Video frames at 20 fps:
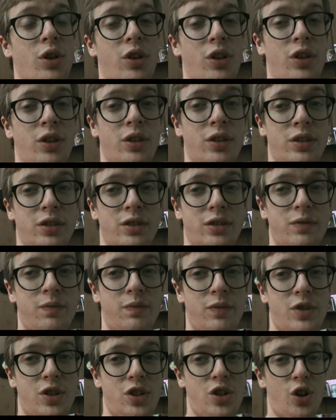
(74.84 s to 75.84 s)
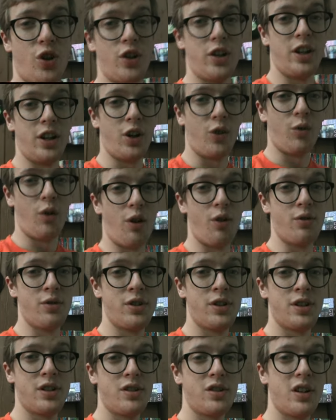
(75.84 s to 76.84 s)
were dirty and
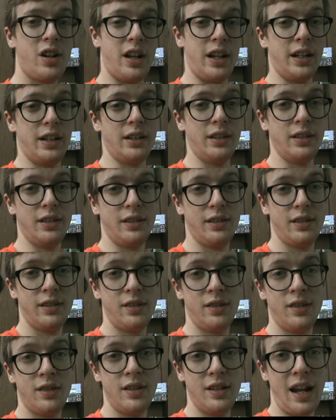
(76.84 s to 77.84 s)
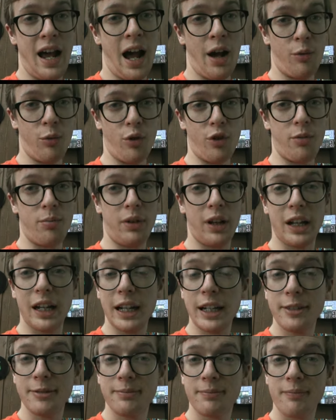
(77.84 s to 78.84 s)
gross and not worth
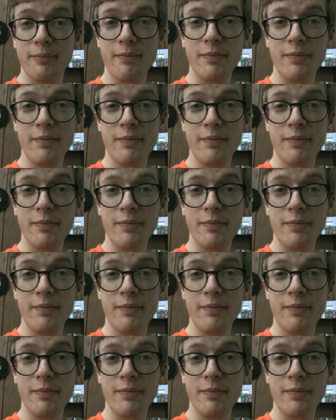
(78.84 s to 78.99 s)
playing.